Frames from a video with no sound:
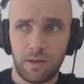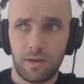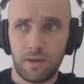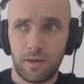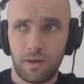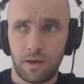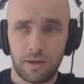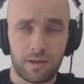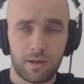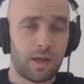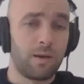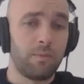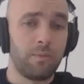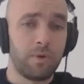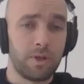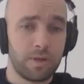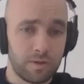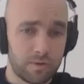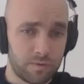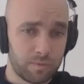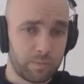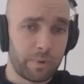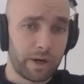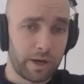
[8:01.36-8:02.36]
and I'm
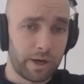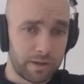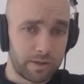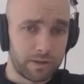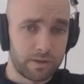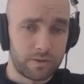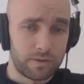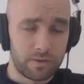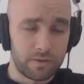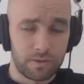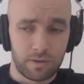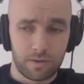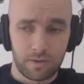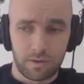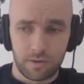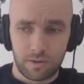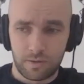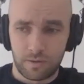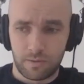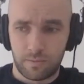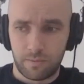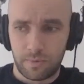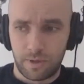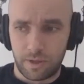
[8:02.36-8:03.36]
inspired
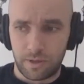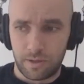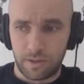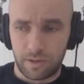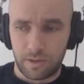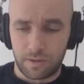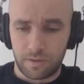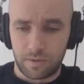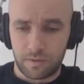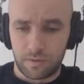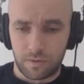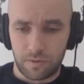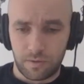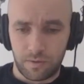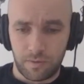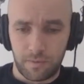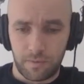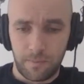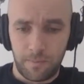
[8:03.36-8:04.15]
by that. So,